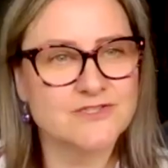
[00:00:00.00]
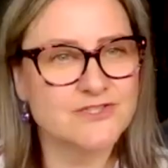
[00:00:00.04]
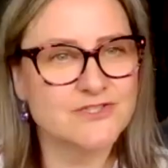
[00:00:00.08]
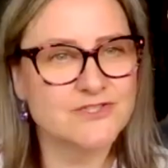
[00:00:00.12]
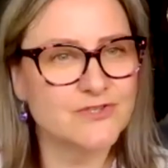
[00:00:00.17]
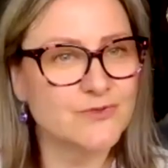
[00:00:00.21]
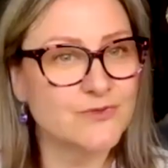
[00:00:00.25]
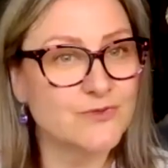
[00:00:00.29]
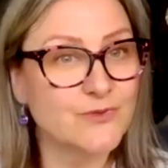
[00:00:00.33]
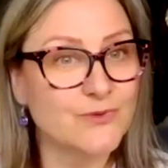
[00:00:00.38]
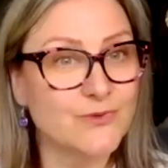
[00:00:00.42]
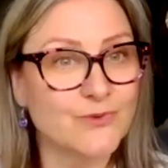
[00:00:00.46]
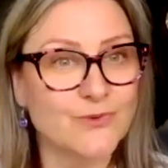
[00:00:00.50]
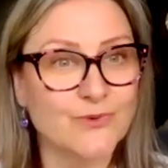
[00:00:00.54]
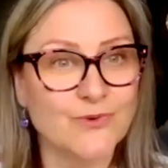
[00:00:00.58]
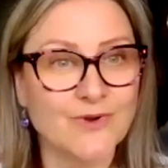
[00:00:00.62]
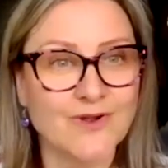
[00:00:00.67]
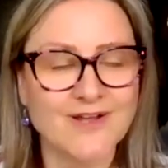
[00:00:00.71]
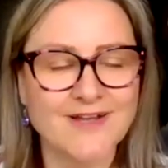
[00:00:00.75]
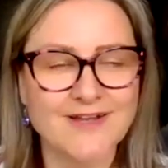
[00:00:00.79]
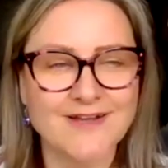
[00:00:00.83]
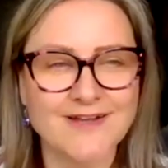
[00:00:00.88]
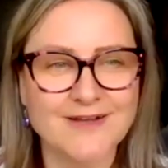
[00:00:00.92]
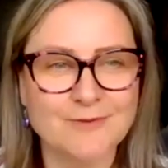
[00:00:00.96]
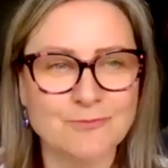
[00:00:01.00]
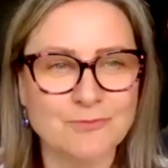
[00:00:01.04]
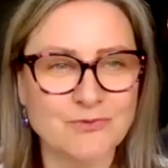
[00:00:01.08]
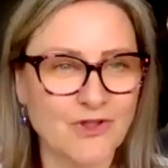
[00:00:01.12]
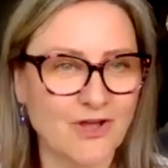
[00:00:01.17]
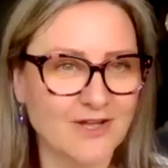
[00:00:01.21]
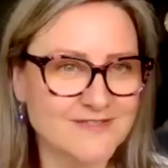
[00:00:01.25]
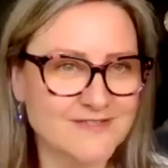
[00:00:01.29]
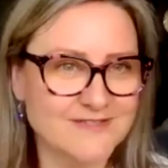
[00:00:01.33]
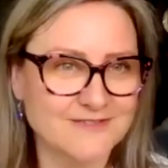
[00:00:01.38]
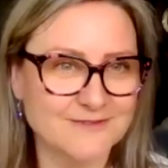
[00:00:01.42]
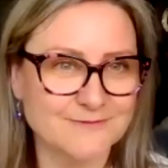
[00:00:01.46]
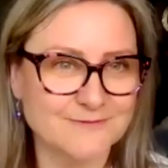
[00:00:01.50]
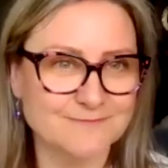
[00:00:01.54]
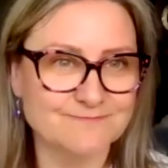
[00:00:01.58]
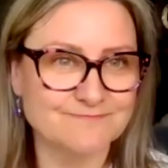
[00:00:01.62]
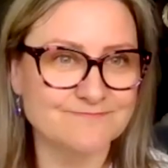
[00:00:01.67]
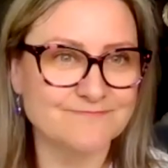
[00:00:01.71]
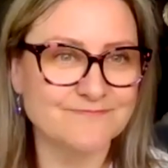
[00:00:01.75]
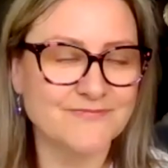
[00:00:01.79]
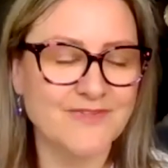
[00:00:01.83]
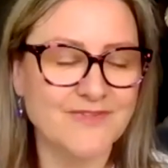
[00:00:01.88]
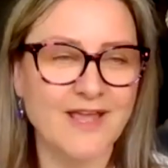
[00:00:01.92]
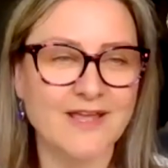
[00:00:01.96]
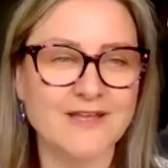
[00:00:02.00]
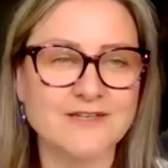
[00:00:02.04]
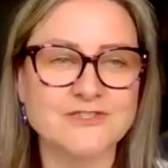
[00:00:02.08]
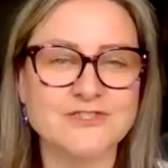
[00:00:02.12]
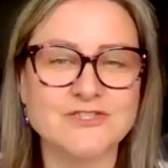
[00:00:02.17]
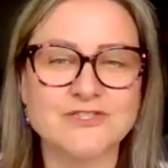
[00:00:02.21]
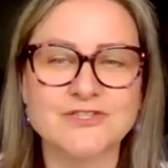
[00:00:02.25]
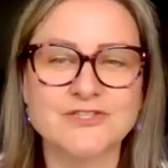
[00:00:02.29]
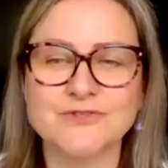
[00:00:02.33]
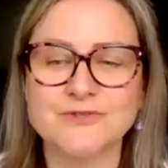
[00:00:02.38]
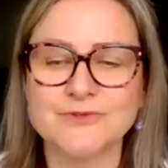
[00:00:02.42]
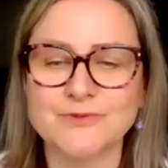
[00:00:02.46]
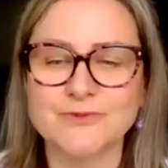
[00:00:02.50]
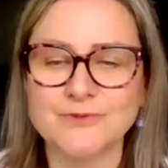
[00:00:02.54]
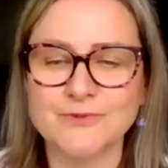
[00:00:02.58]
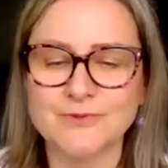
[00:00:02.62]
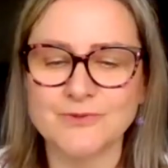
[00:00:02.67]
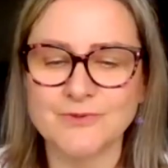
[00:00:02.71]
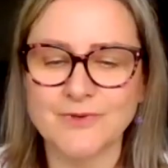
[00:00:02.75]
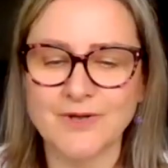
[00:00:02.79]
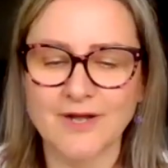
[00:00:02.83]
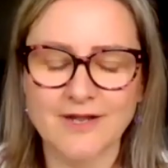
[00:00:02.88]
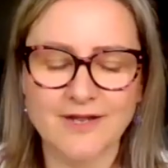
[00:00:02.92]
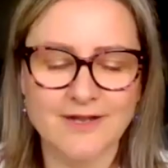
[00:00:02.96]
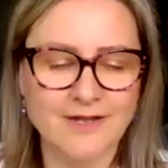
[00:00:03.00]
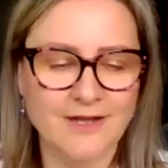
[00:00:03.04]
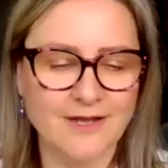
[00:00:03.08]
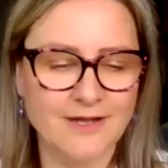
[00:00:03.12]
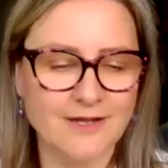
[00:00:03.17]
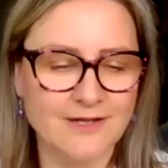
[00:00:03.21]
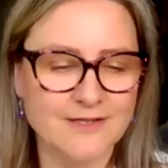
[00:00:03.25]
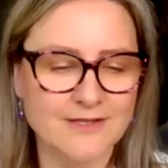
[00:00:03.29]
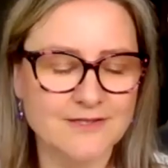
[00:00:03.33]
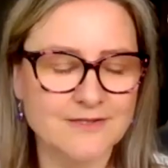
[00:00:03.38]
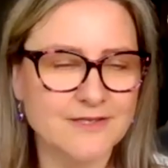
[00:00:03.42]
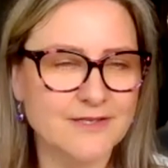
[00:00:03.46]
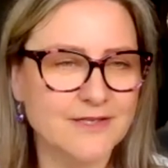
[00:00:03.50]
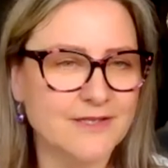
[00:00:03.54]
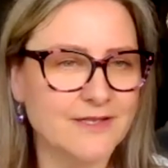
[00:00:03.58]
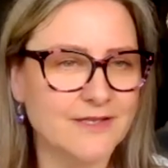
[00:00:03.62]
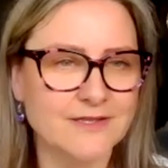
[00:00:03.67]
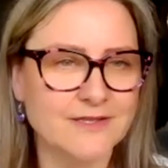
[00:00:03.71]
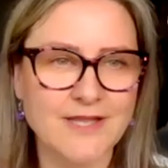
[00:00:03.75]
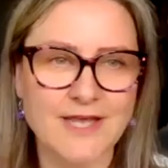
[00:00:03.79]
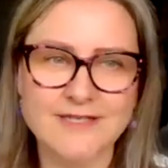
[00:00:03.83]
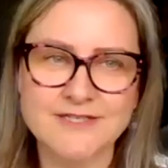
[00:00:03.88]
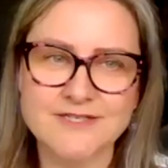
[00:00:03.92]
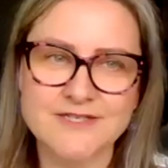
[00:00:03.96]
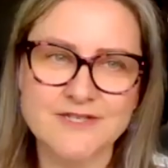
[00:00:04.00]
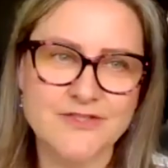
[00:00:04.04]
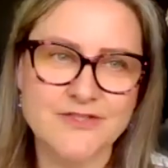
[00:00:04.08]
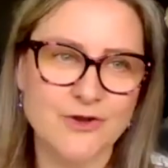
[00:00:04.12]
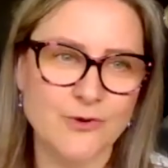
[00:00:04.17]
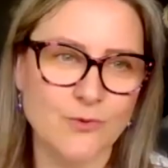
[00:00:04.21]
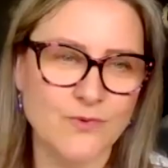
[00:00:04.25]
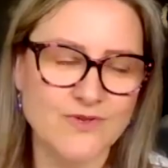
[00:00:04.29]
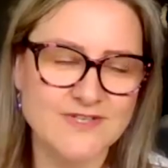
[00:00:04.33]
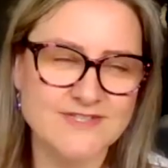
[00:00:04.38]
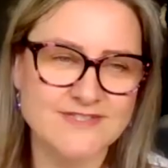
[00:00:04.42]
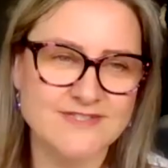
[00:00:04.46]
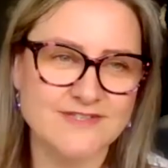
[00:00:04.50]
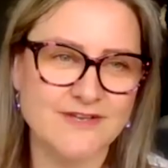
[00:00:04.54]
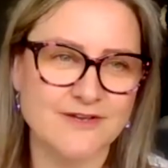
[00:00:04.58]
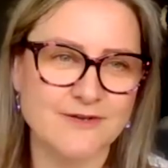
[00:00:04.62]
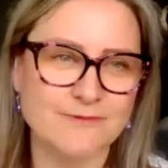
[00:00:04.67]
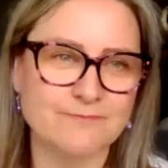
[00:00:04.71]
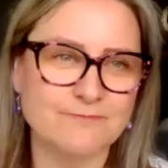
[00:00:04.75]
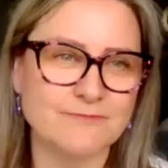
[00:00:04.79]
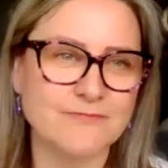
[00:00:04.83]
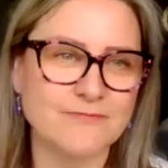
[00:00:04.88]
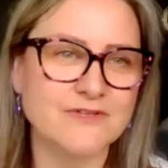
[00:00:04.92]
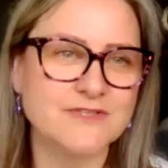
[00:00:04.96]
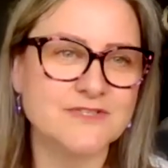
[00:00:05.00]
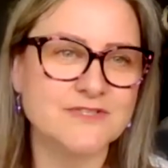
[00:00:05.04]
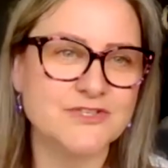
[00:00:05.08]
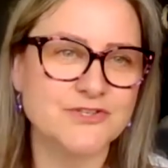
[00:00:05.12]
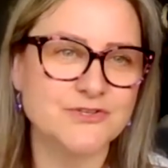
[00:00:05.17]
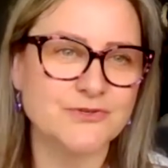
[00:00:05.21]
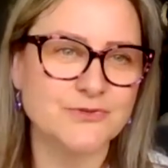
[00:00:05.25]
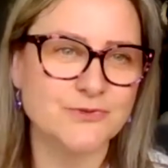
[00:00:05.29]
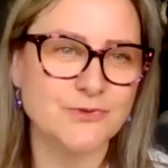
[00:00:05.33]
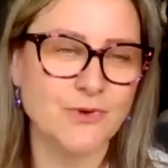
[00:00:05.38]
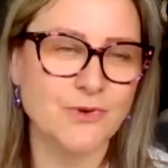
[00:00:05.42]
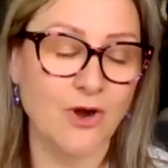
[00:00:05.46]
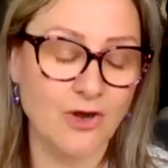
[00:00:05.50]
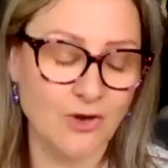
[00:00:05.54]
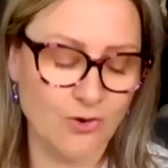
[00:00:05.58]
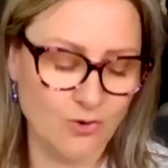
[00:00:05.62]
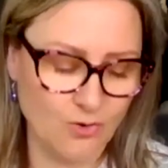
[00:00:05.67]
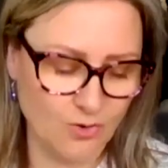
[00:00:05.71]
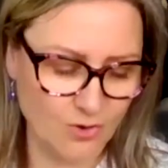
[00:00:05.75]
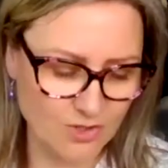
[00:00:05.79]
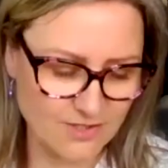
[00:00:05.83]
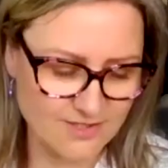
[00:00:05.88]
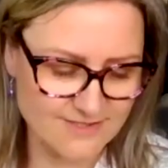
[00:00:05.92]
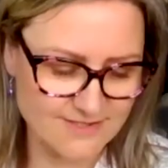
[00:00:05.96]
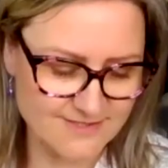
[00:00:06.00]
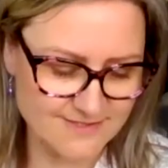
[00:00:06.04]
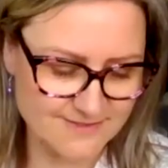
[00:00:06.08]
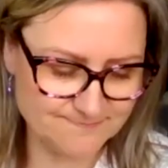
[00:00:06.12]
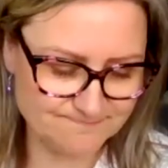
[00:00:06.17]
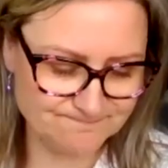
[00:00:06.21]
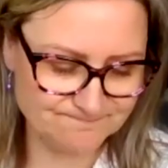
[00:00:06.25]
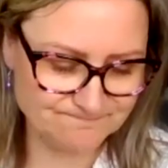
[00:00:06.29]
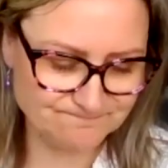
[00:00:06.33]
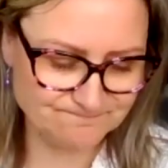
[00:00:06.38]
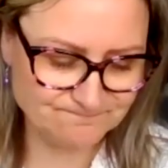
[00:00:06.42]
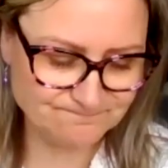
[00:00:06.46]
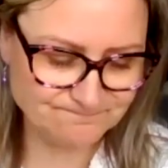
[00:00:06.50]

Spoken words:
to blossom and to lend their wisdom to our courts.